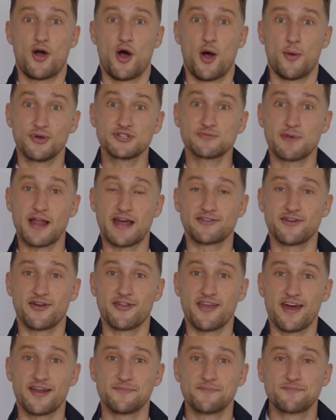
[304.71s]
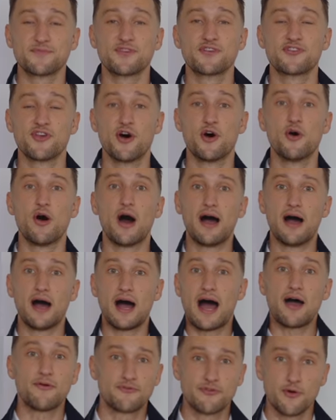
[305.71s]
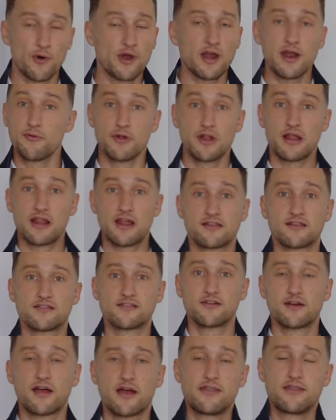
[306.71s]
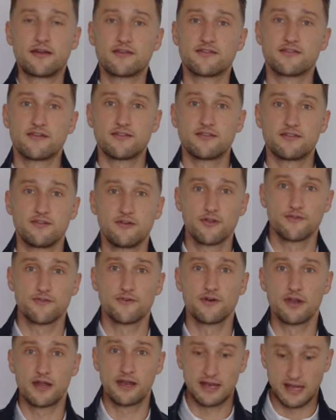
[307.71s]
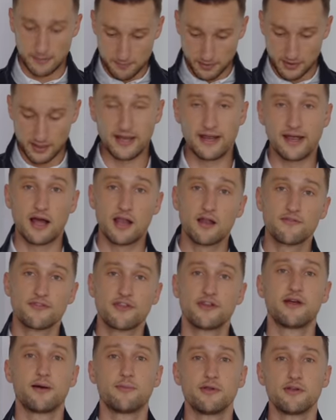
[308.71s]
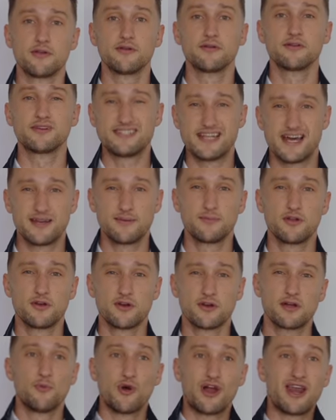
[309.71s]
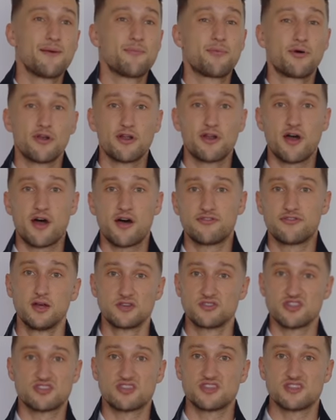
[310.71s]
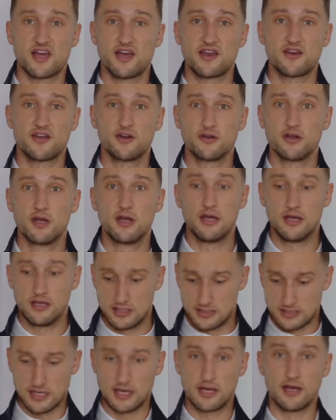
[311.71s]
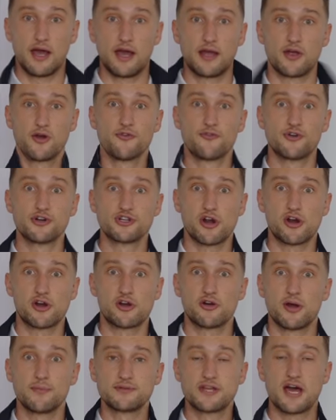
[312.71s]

Almost blanked on that. So uh, for one, I really like this look. I think it's nice and youthful and like playing. I love the double denim look. When I pull it off, just a side note, is uh, I go for darker up